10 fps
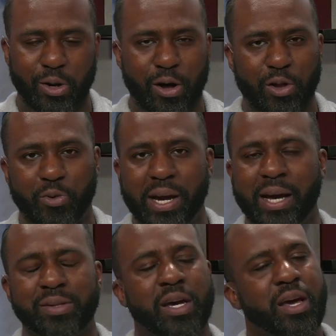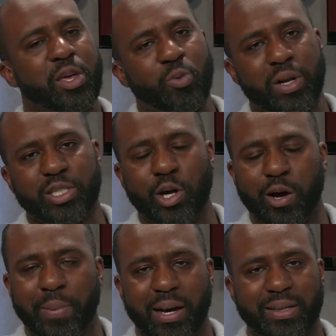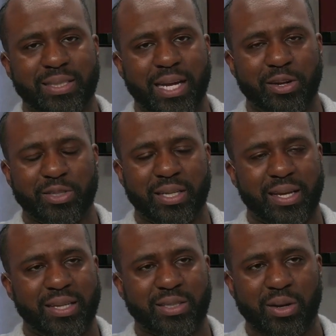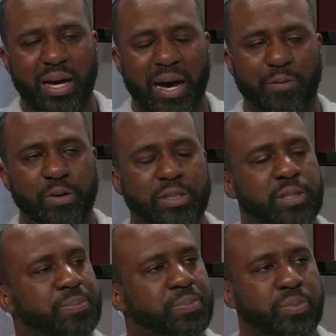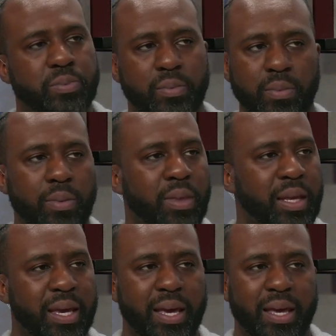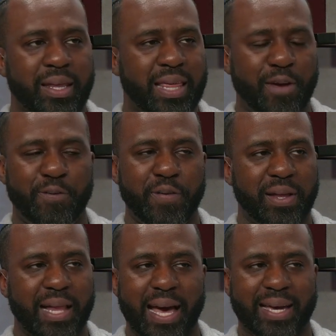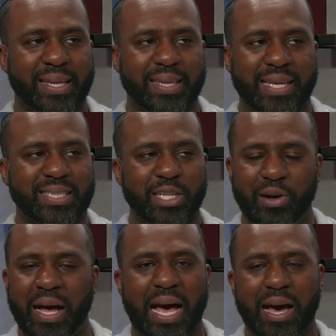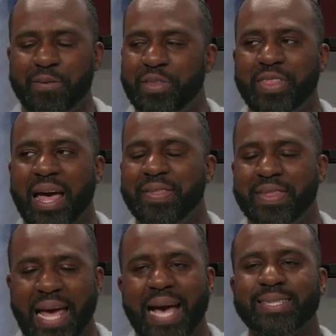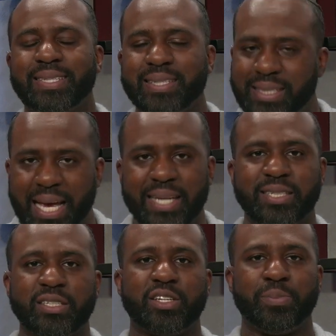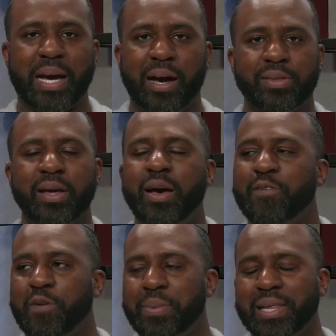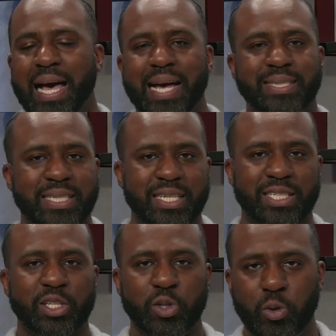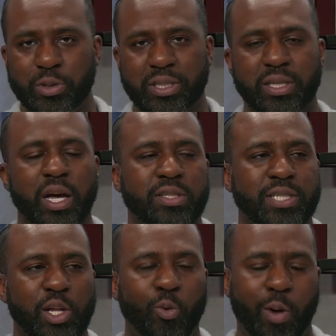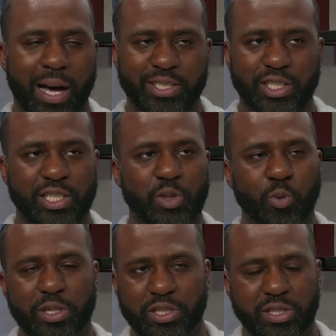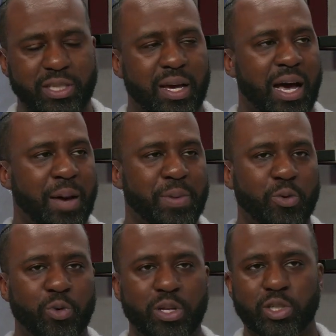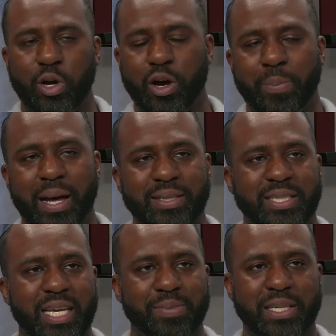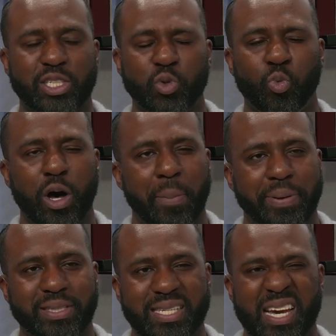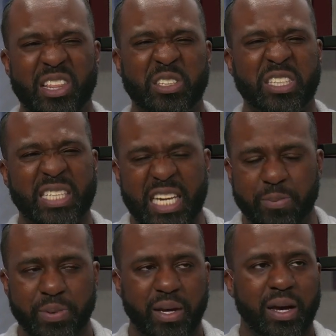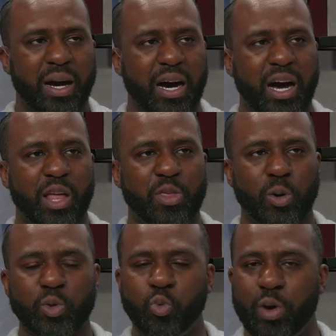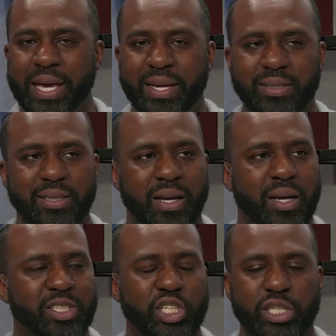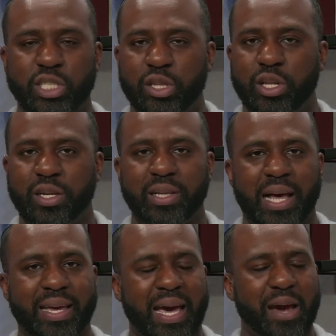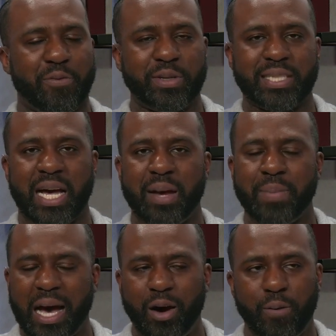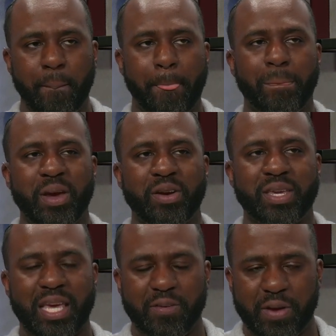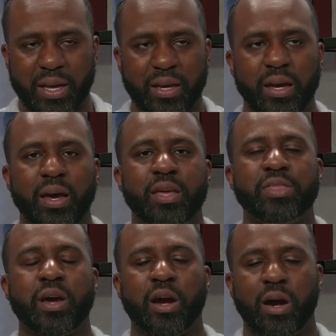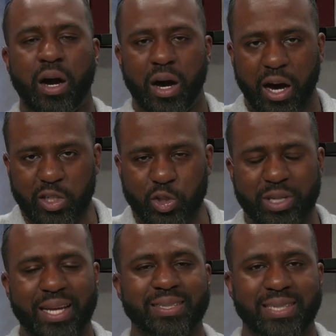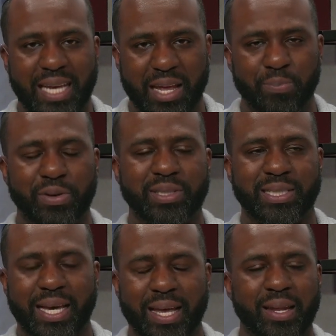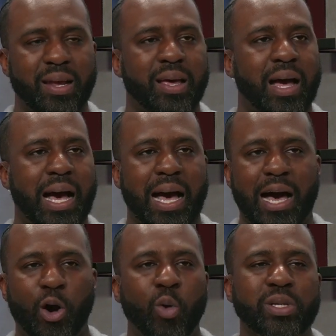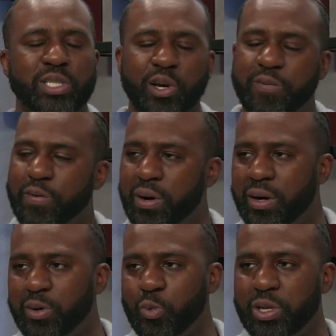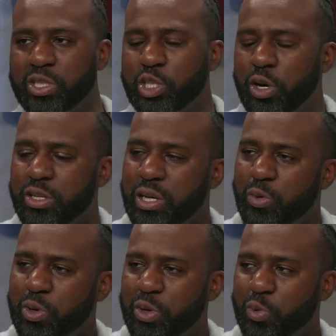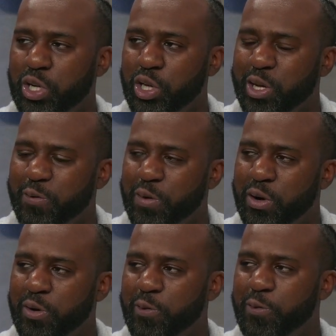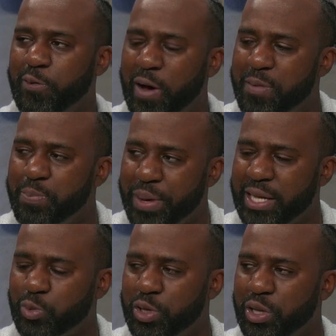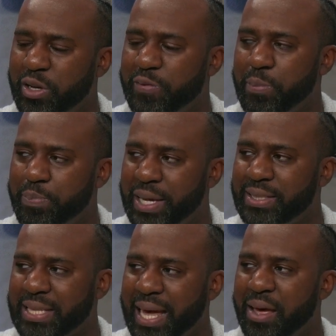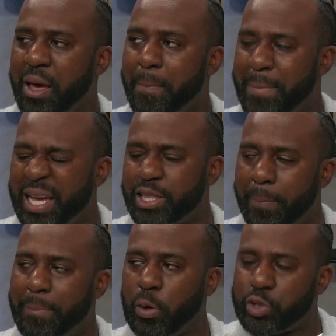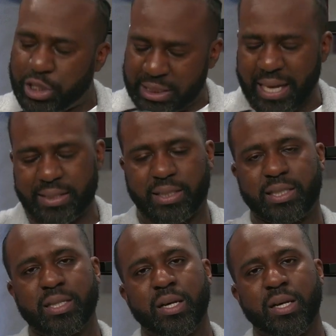all around. You want to talk about contenders in the Eastern Conference. They feel like they still have that nasty taste in their mouth from last season losing to the Washington Wizards. I mean, when you talk about a team that's just well put together deep, those wings just look like every time out they're giving their 110%. I always look for, when you're looking for fun bets, when you're looking for bets that make the most sense